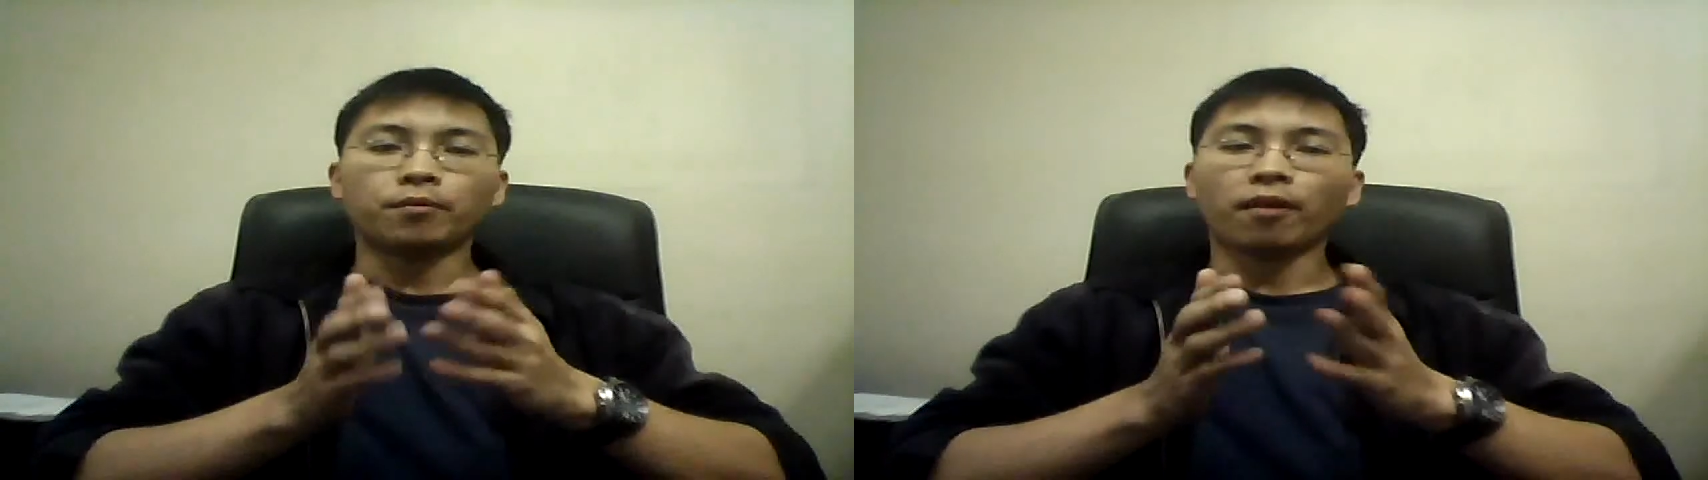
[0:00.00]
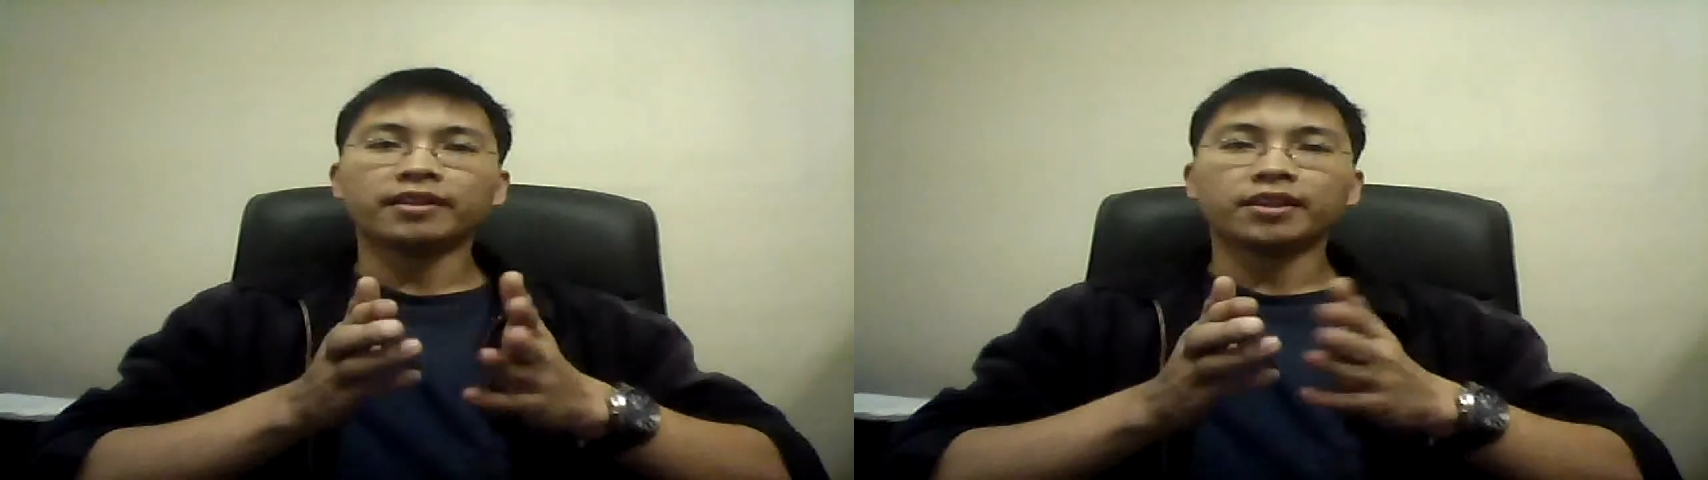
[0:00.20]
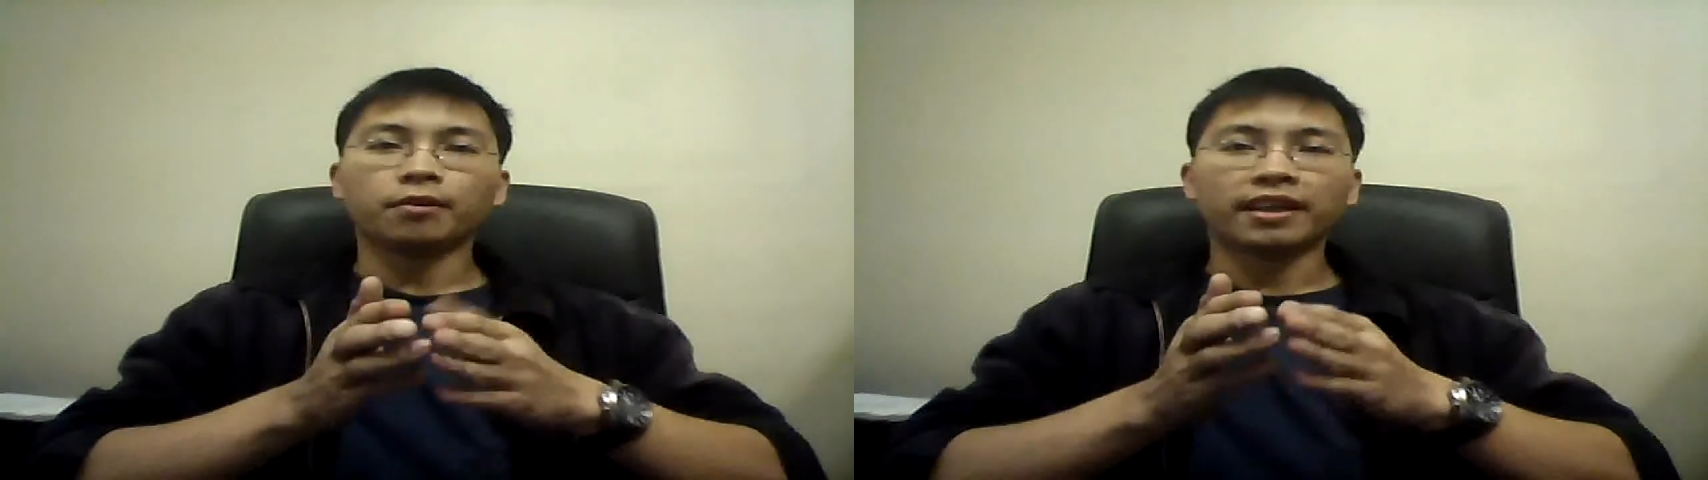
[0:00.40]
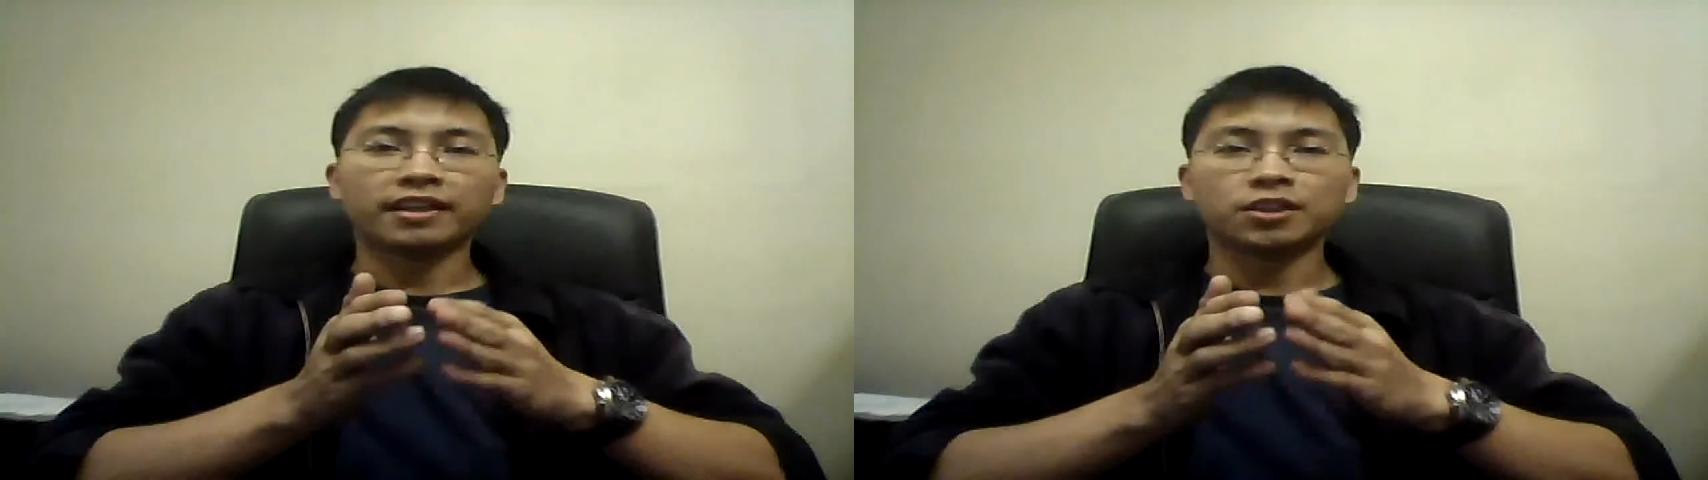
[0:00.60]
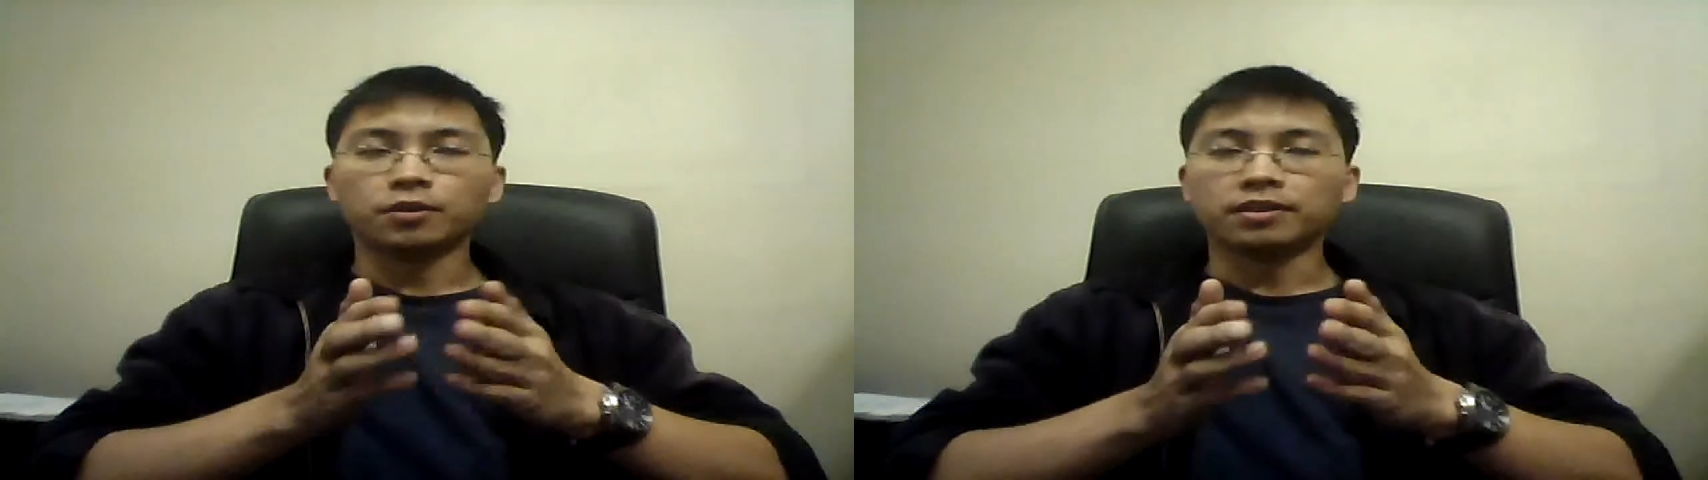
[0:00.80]
right there
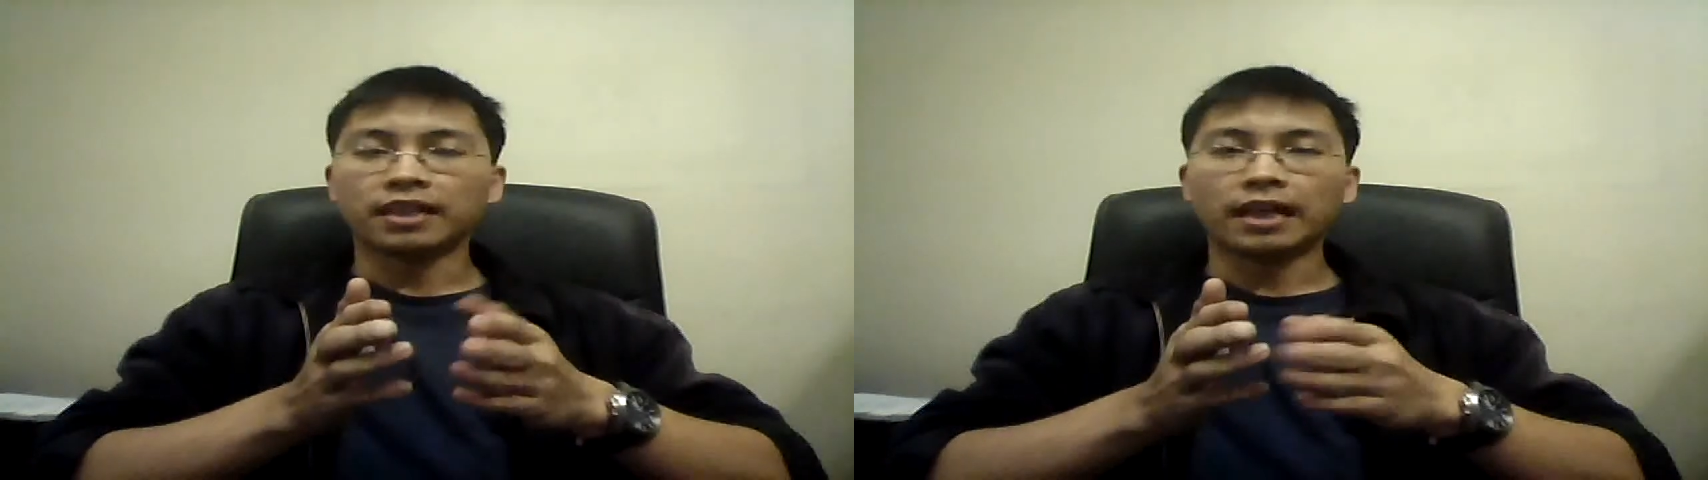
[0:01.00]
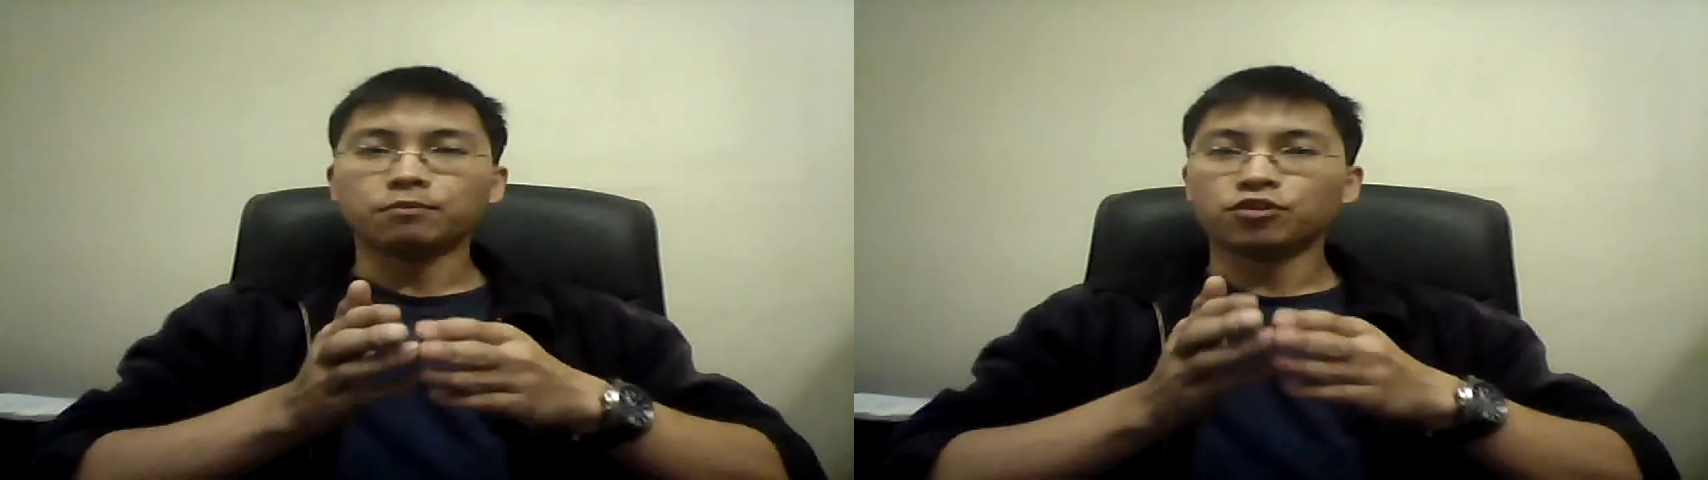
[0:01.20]
next to his name,